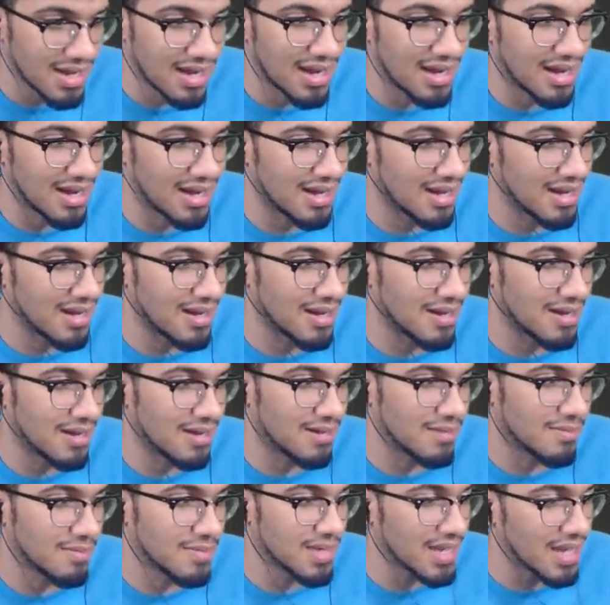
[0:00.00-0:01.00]

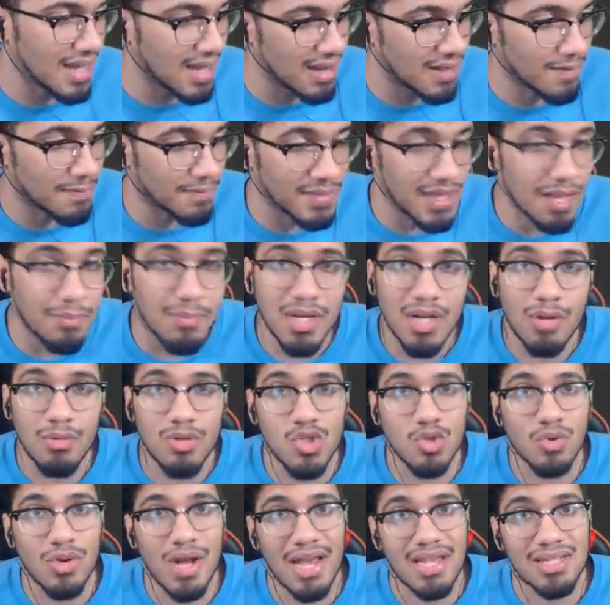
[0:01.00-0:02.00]
Um, yeah, let me know
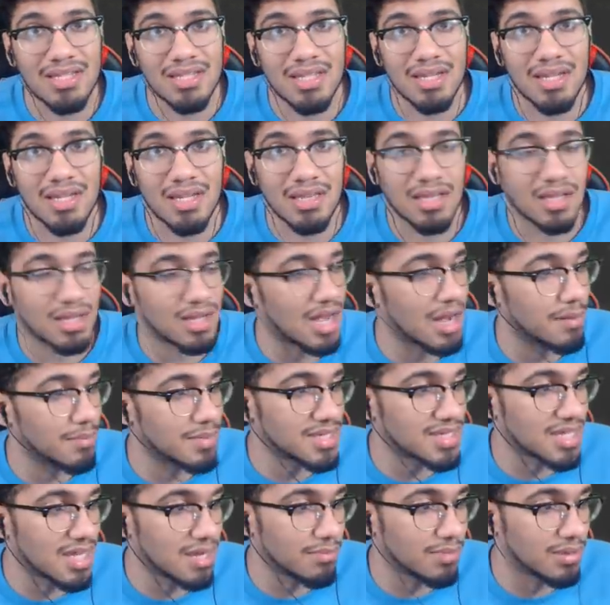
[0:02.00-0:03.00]
what you guys think in the
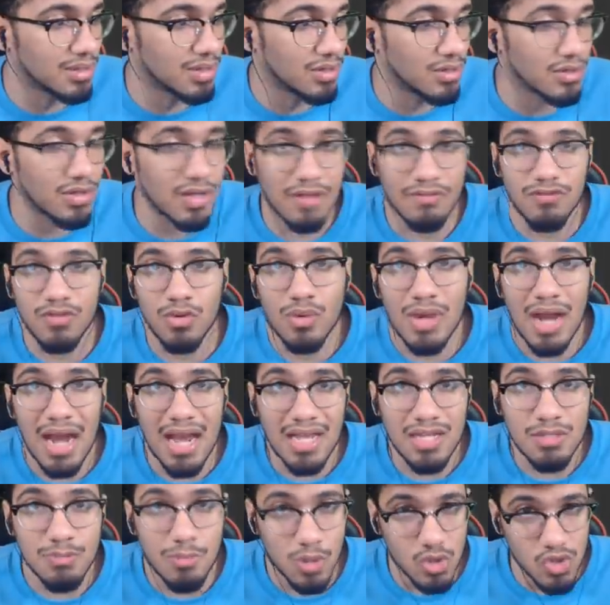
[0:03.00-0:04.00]
comments down below. If you
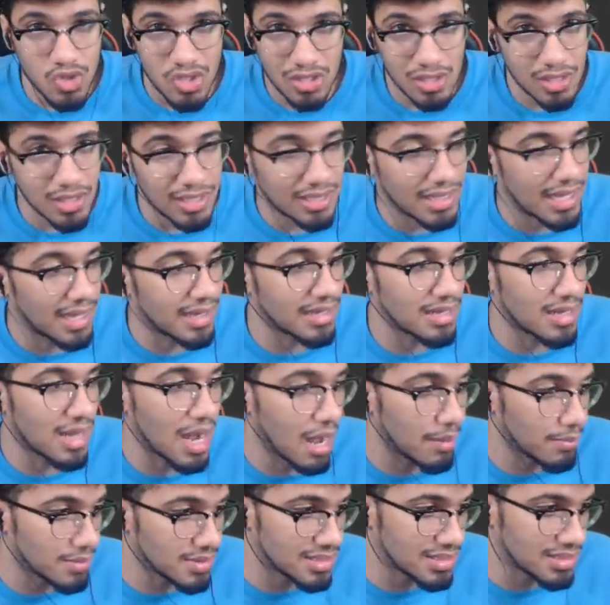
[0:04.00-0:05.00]
guys personally like
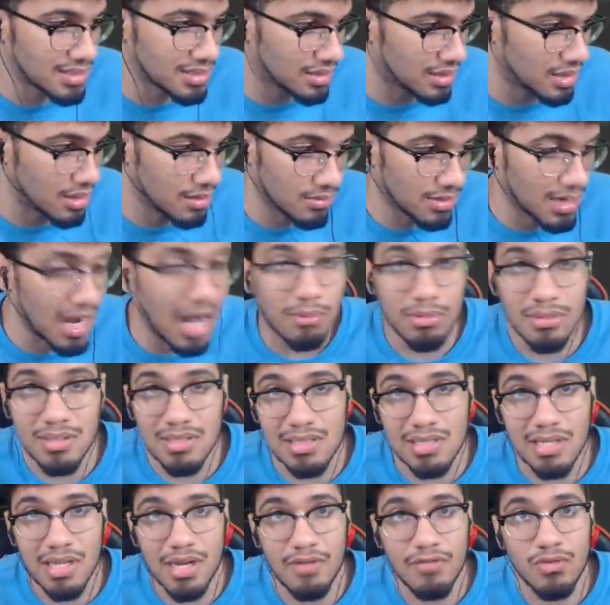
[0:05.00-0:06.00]
Goblin, um, Goblin
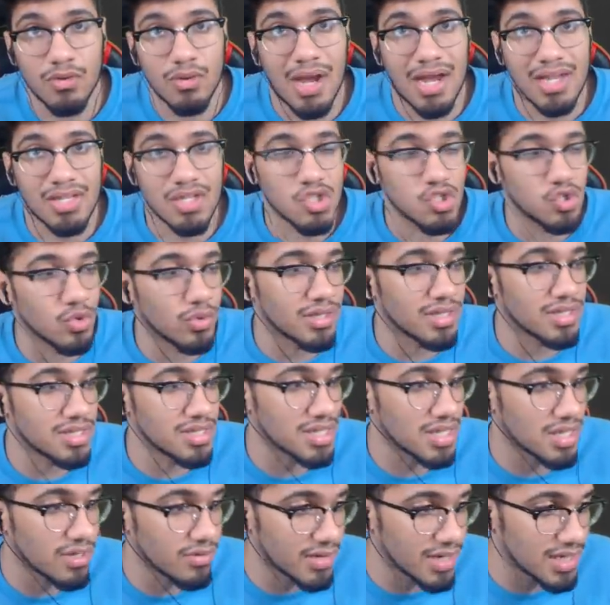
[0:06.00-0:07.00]
Slayer, if you guys enjoyed the
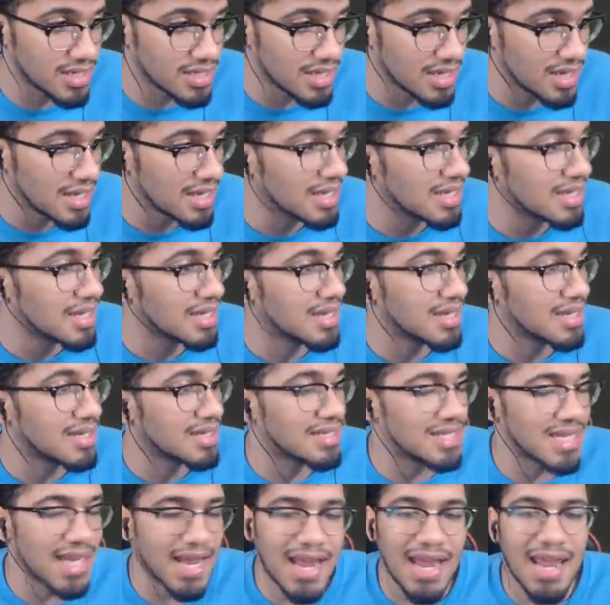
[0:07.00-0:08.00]
series.
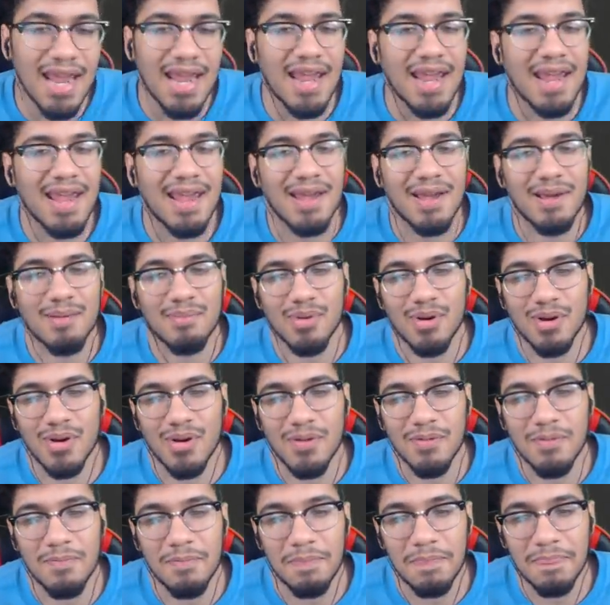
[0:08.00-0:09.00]
Damn,
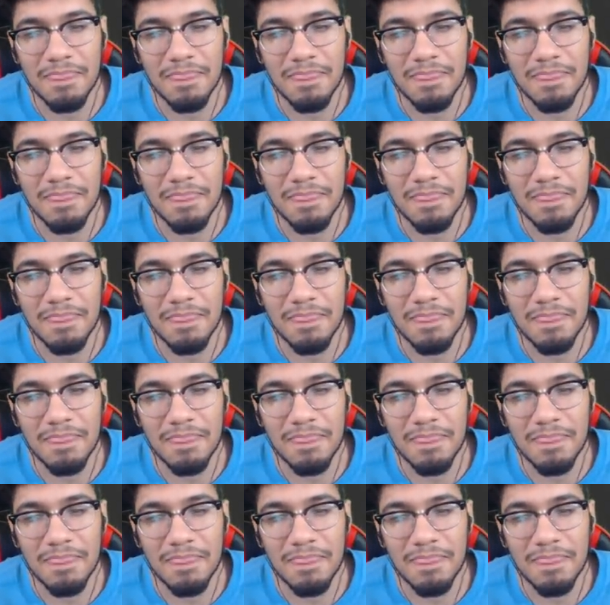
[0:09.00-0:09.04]
bro.